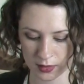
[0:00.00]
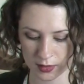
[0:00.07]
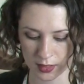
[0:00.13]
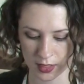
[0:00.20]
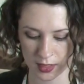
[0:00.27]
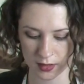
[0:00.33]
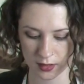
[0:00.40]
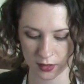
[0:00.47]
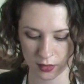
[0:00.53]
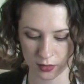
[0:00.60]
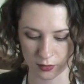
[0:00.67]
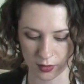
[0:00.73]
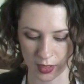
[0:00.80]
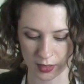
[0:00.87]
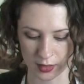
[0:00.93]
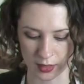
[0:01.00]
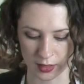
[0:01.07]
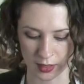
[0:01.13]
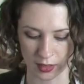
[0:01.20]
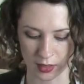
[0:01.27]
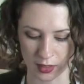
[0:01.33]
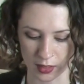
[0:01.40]
take the thread
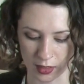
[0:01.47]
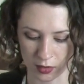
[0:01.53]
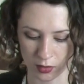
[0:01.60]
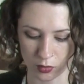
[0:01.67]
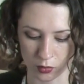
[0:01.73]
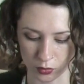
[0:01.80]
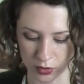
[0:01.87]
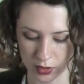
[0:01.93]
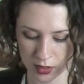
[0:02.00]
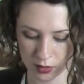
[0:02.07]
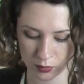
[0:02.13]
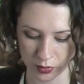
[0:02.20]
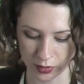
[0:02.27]
there and hold it in